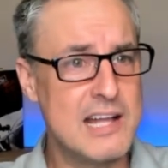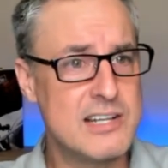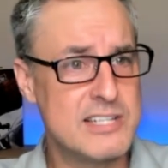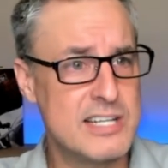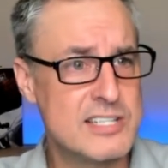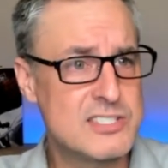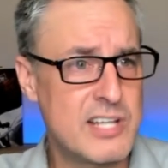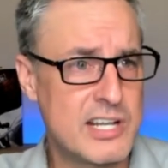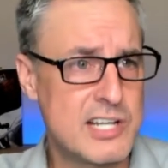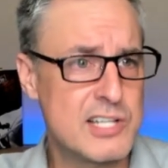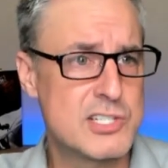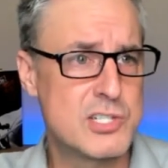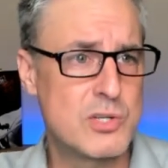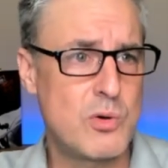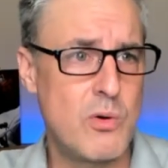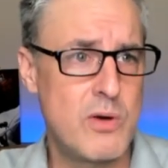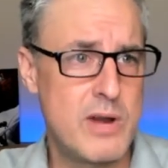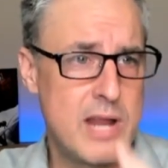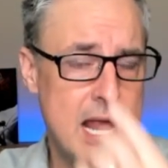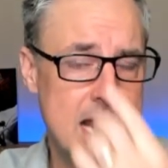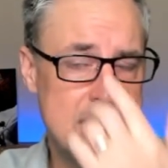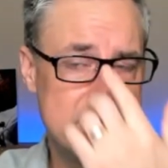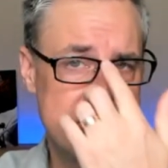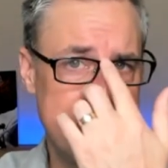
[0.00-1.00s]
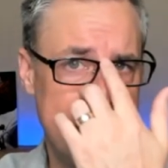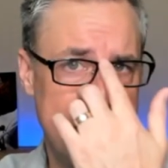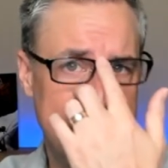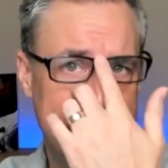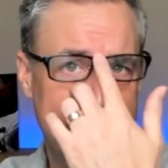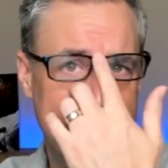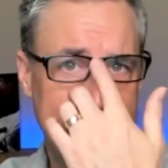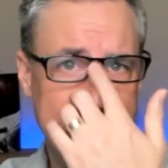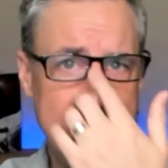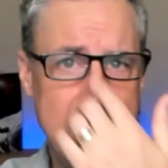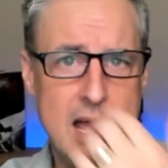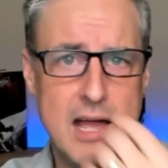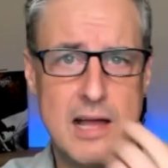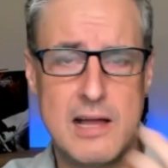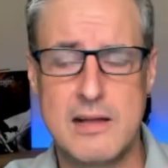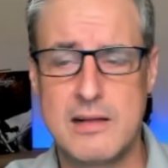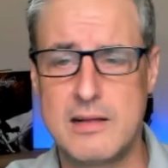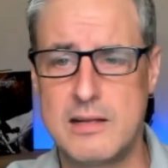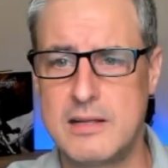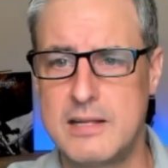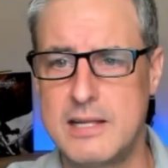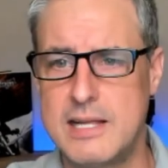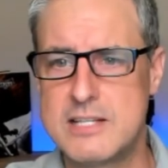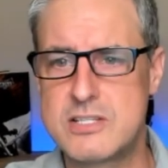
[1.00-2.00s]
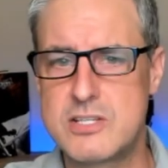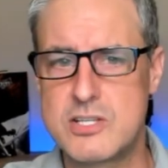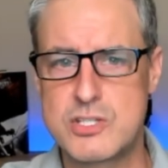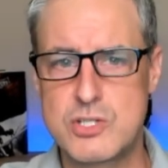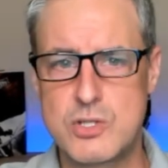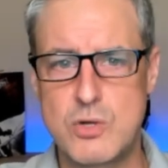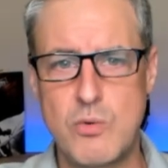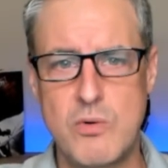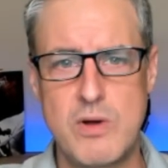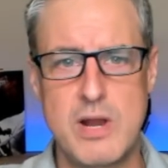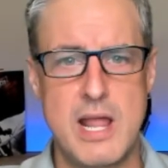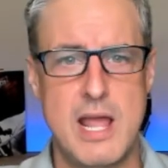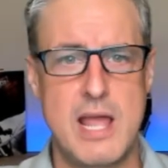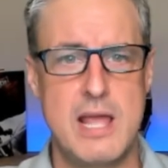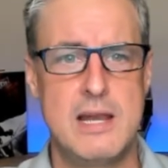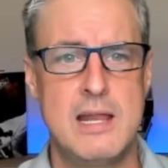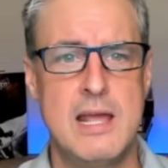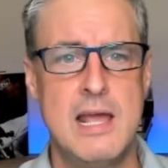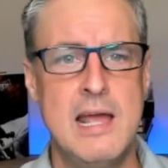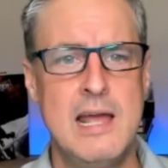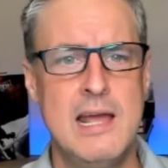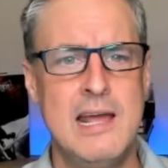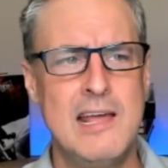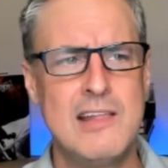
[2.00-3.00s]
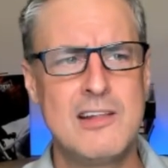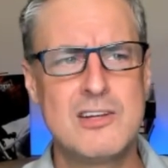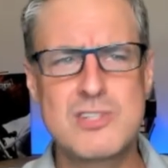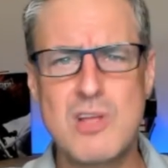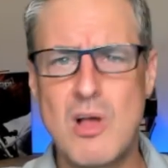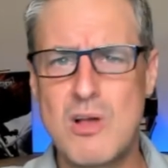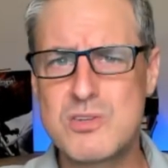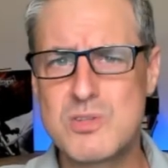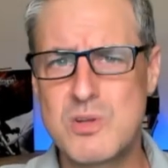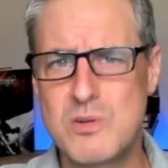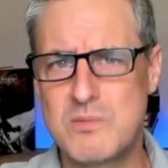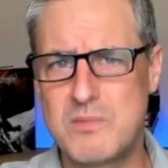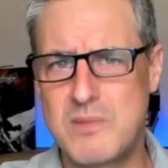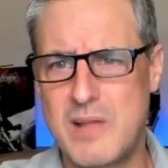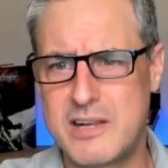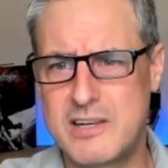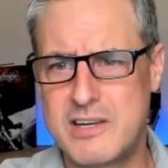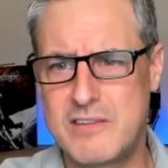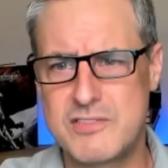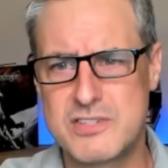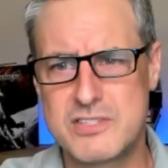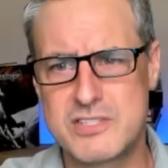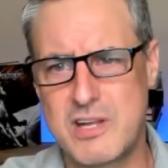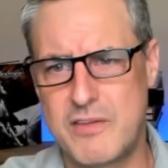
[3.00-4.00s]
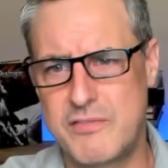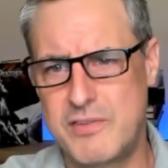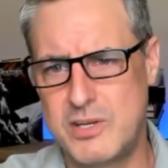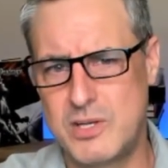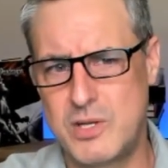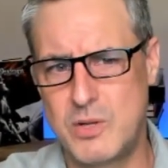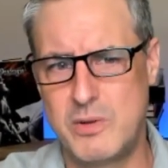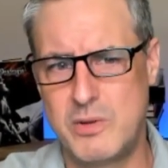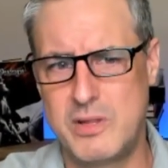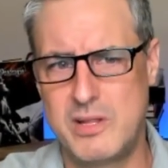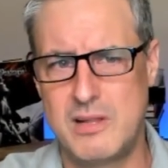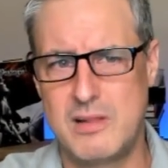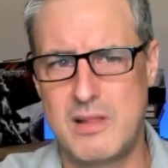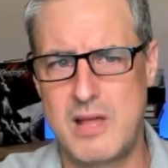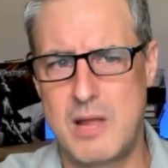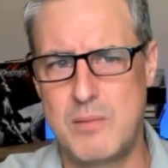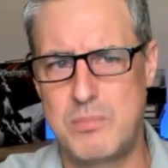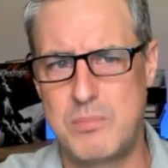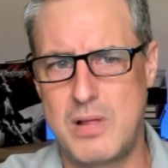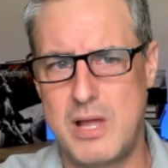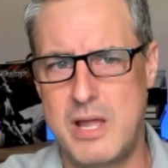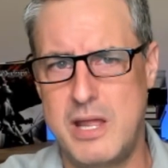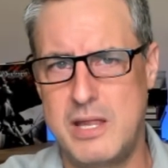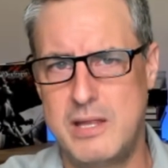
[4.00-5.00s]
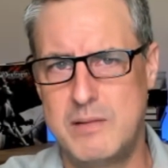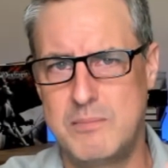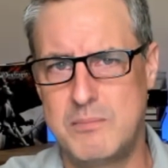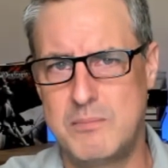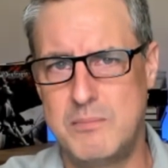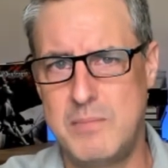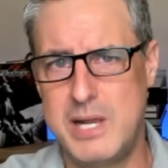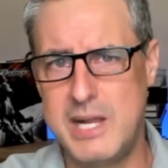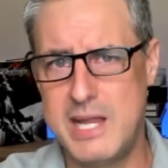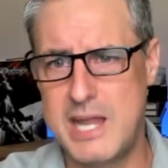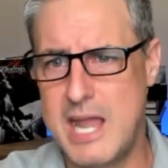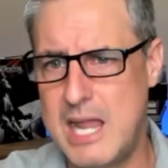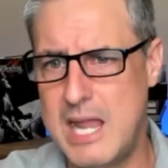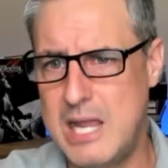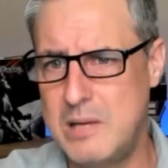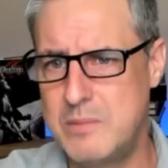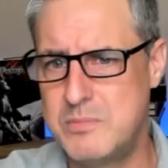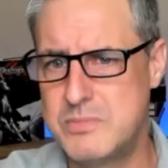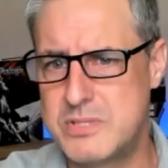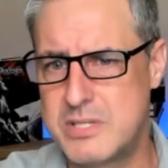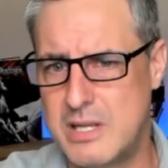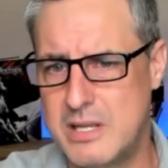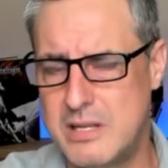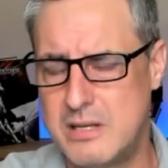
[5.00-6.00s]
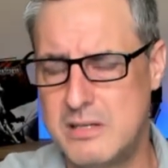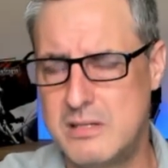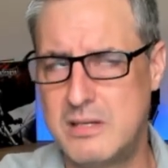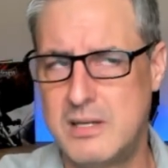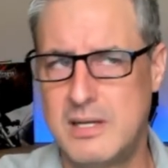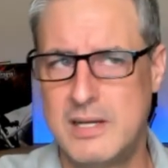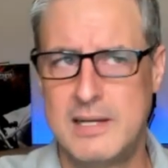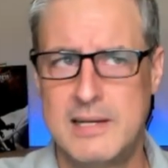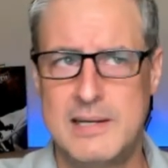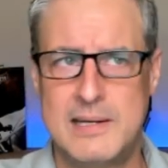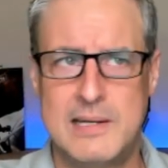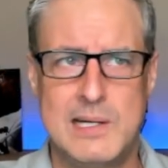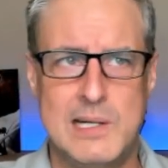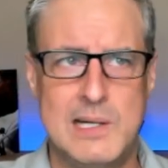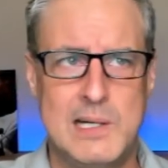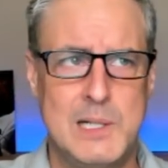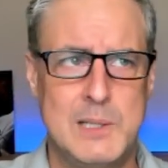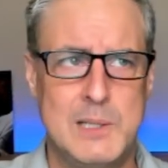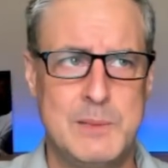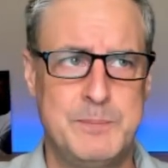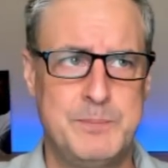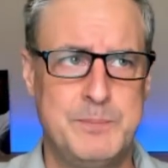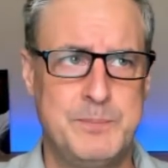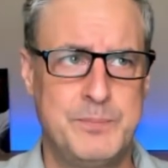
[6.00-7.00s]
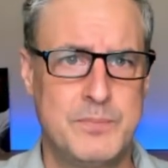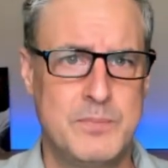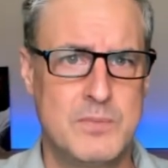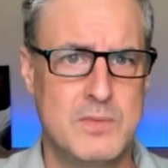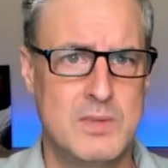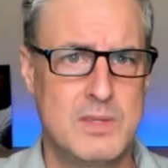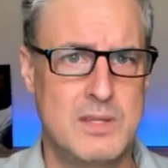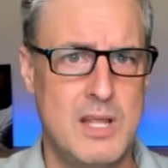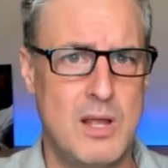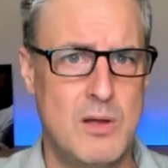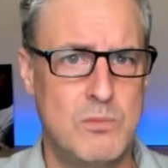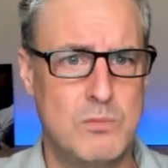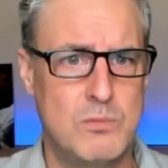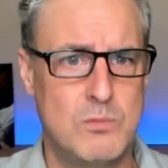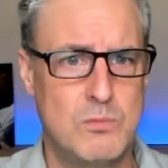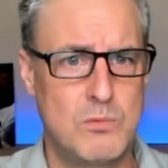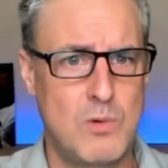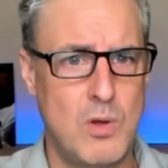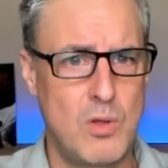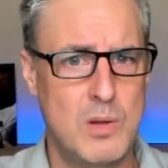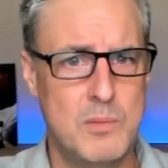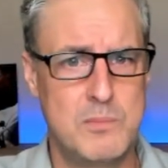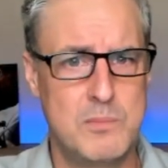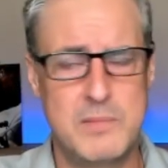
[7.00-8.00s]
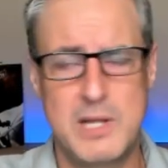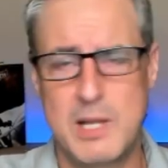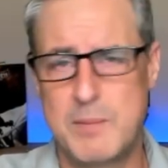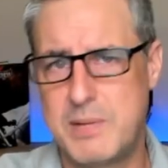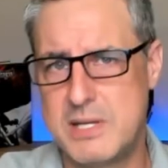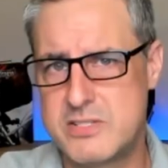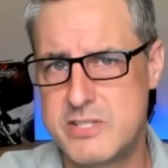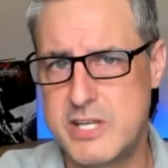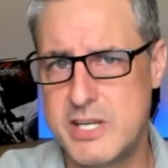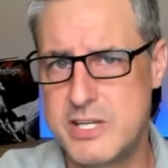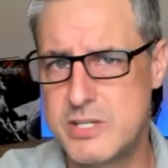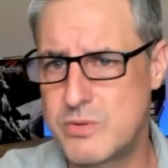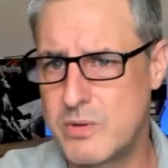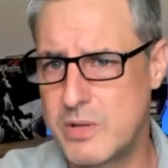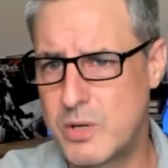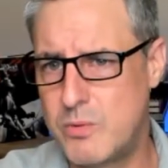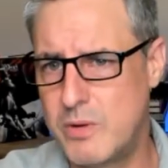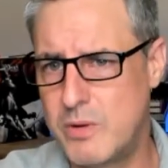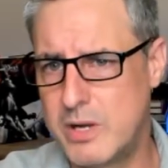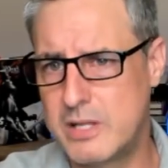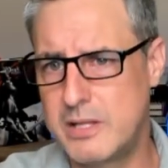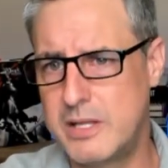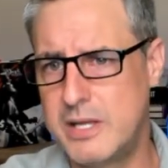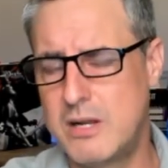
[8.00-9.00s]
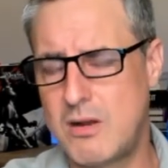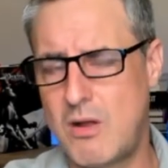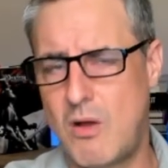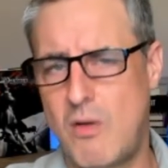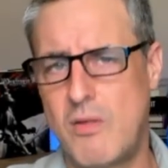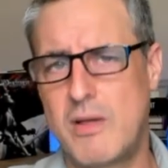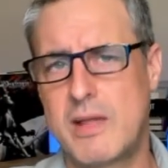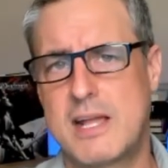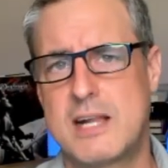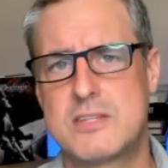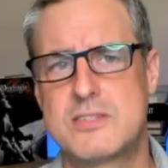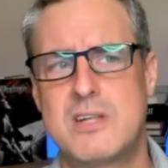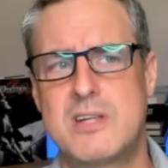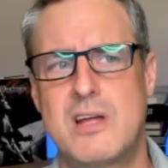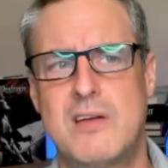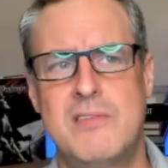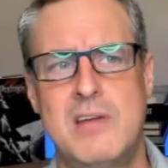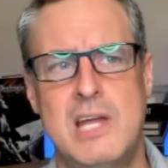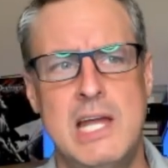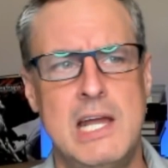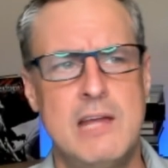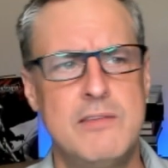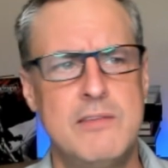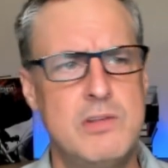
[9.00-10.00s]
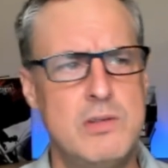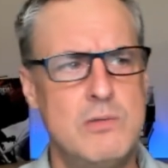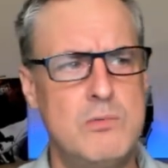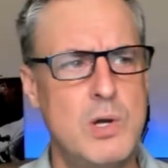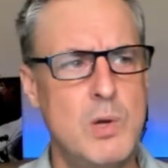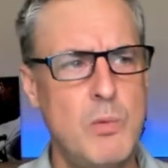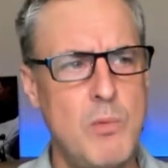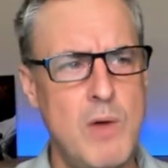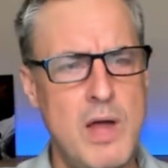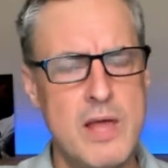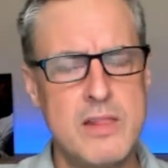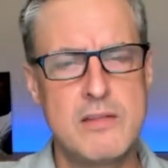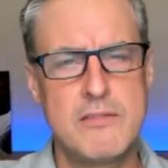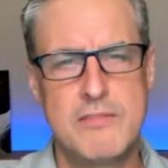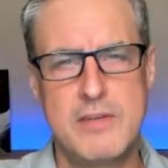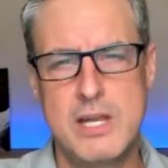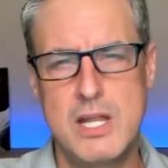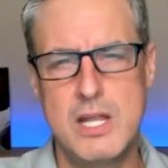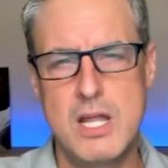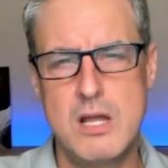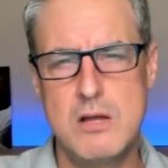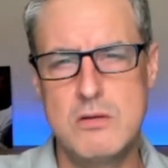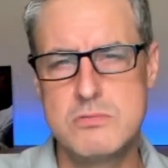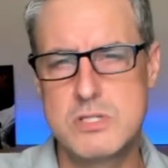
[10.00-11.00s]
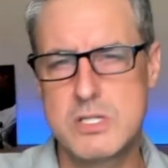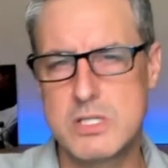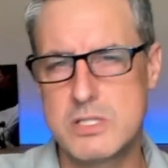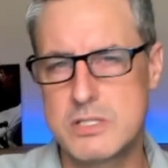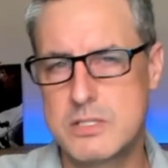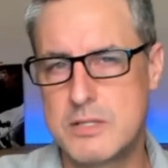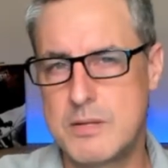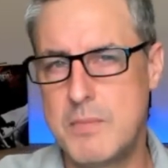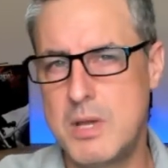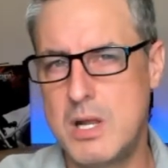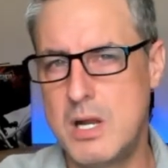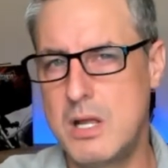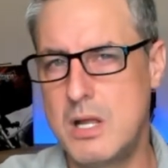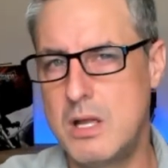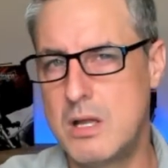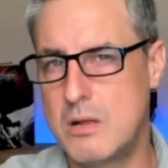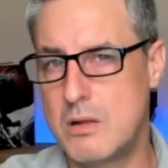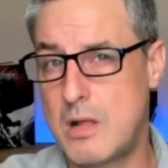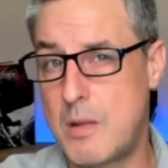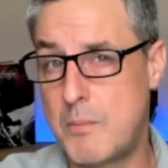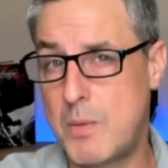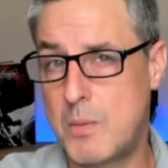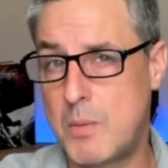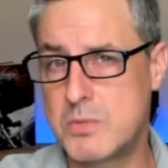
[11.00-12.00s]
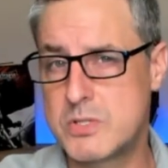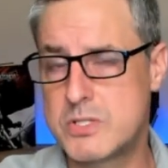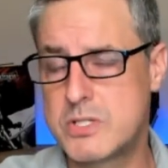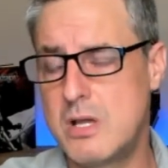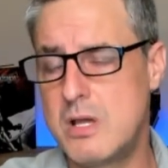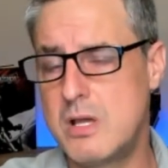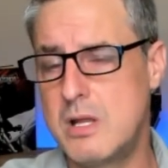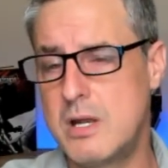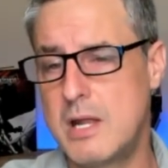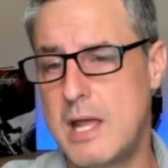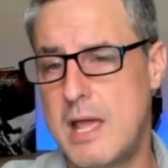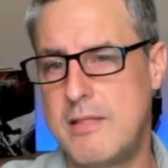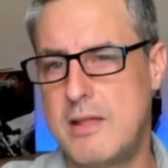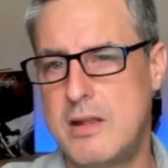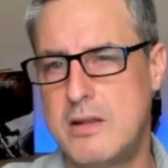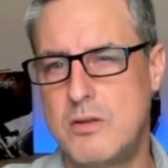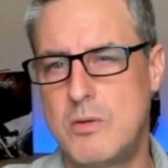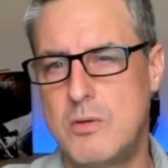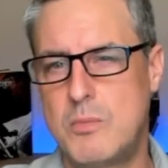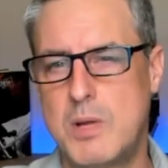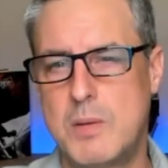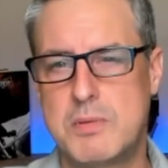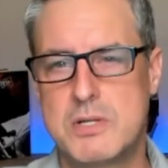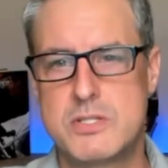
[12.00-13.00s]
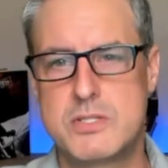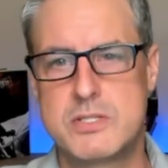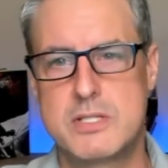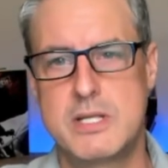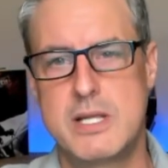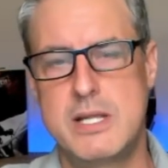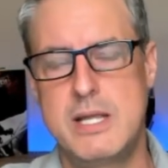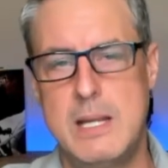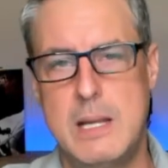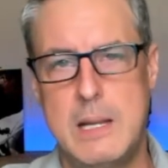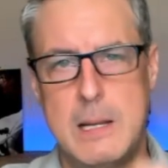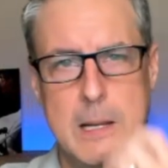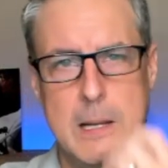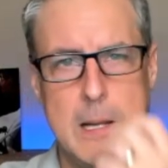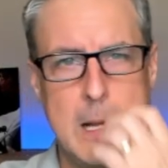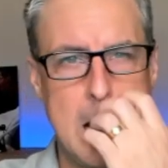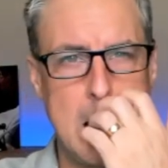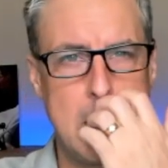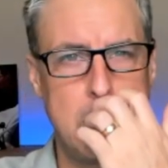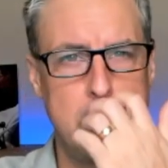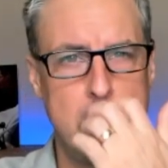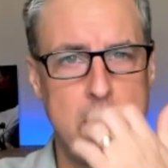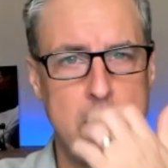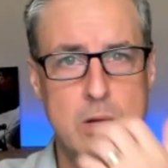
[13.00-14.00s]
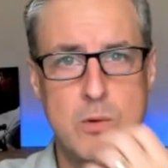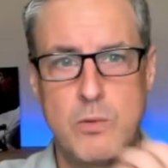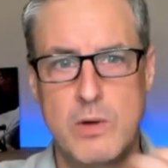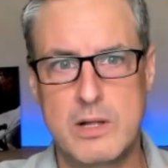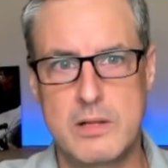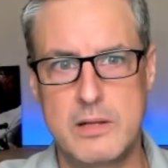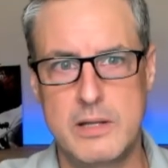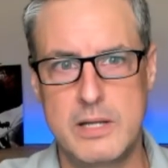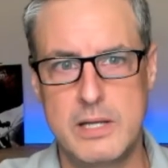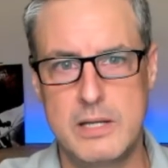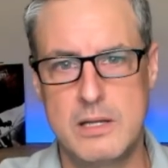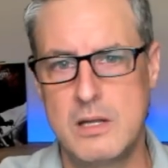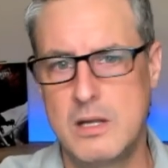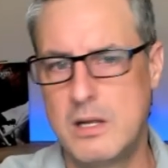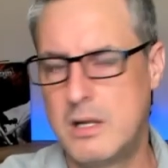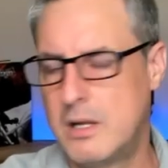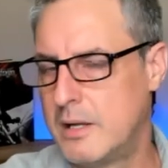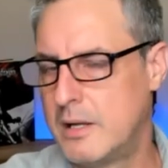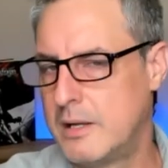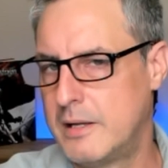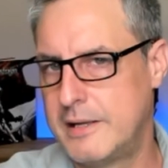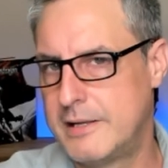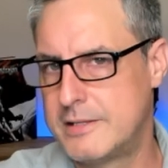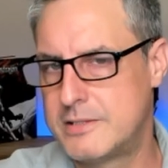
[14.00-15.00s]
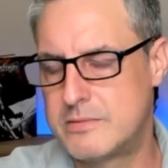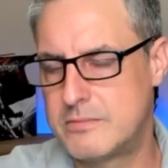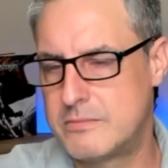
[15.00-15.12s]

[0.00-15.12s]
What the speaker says: like a story aid, Jeff. Yeah, it's a story aid. There's also like different stuff you can do with it, like play mini games and roll up NPCs really quickly and all that kind of stuff. If you rewind the video just a minute, and I'm almost done, and then you'll be able to see really quickly. It